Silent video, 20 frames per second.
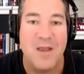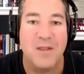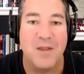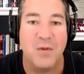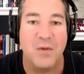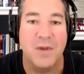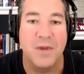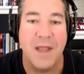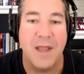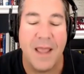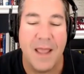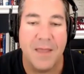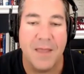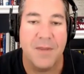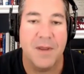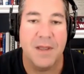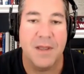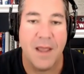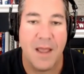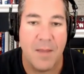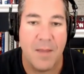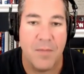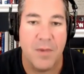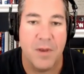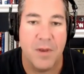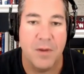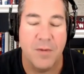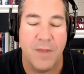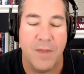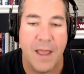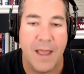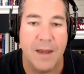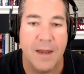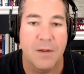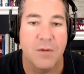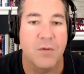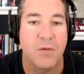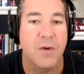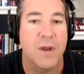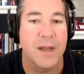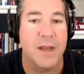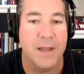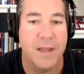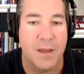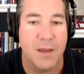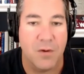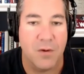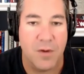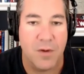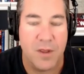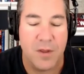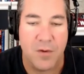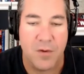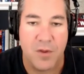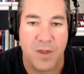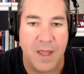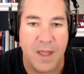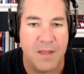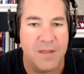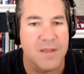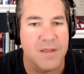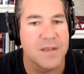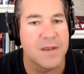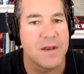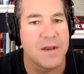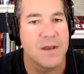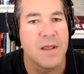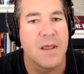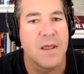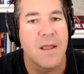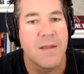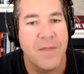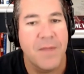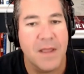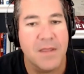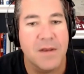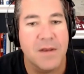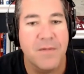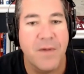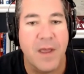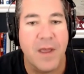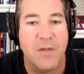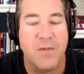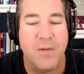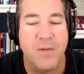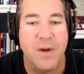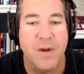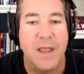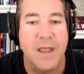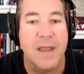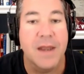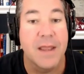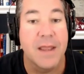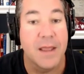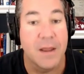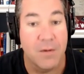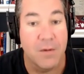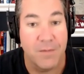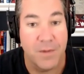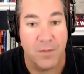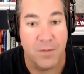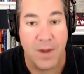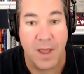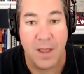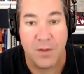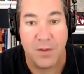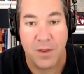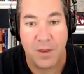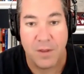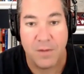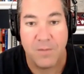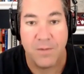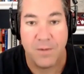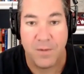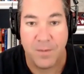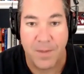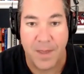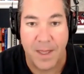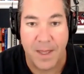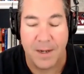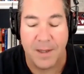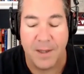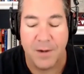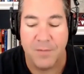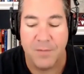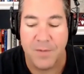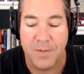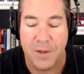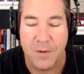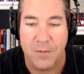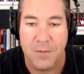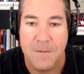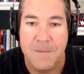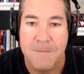so take the time to do that it'll greatly increase your chances and that's advice for any interview not mm, just for the panel interview